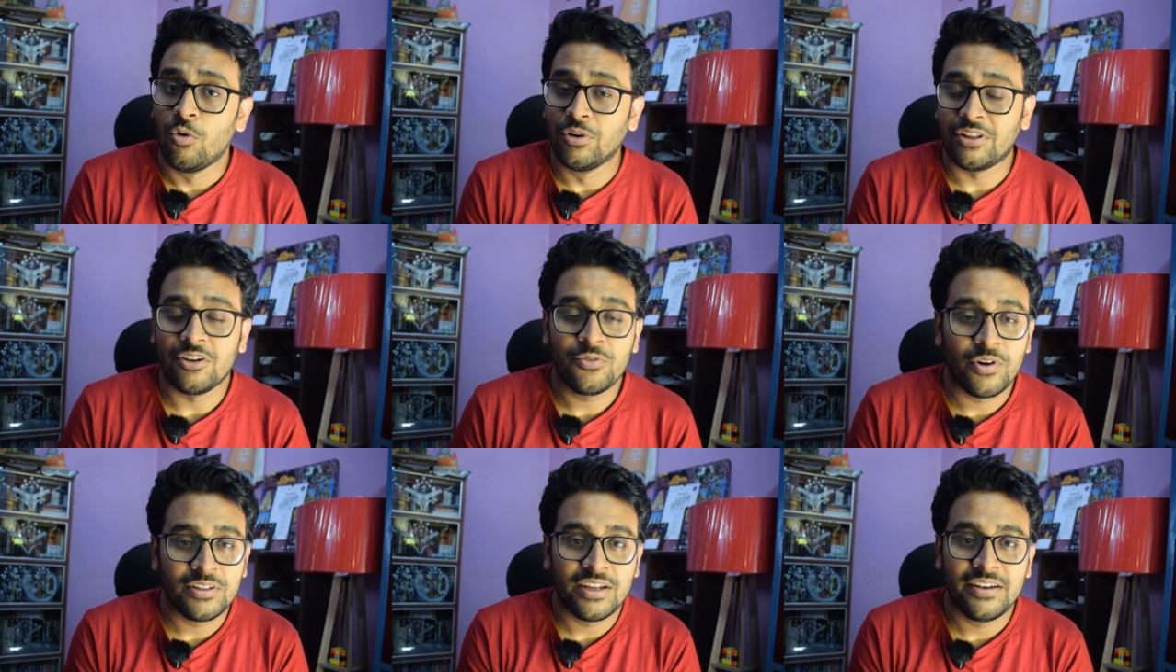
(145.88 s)
Without any
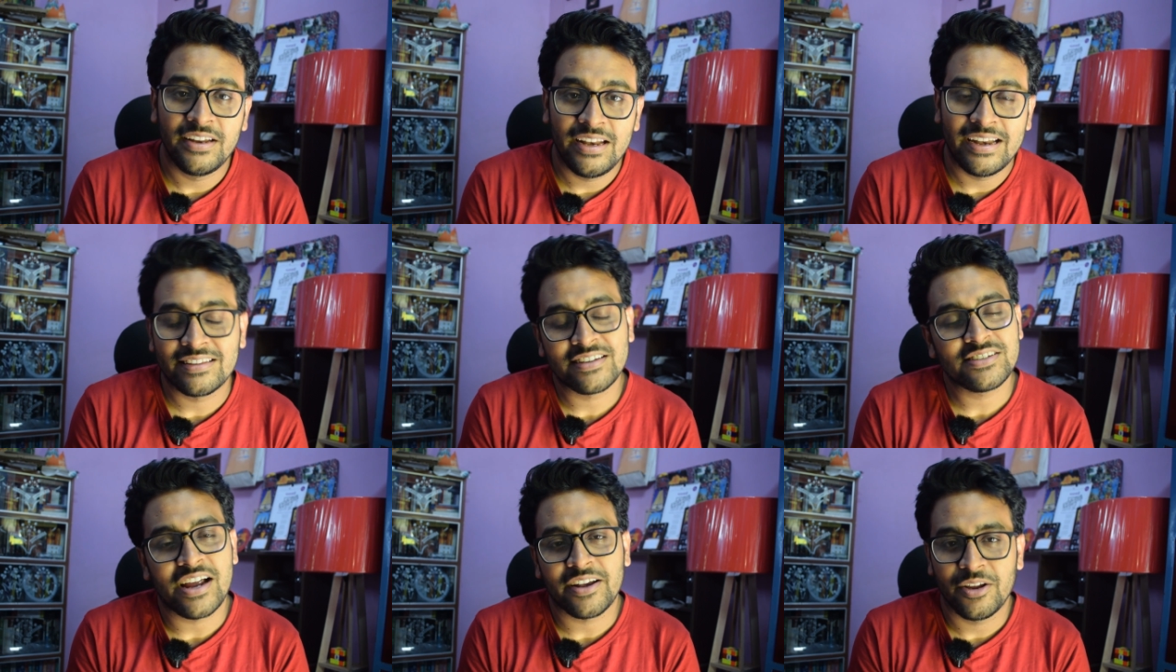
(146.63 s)
further delay, let's
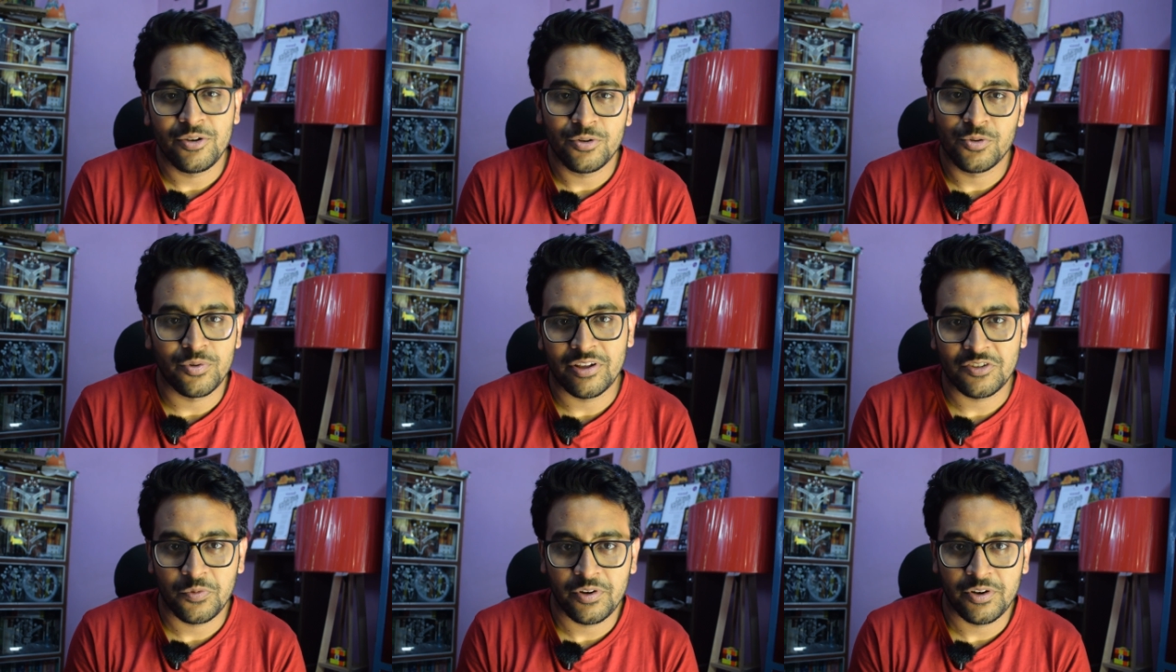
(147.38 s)
get started into today's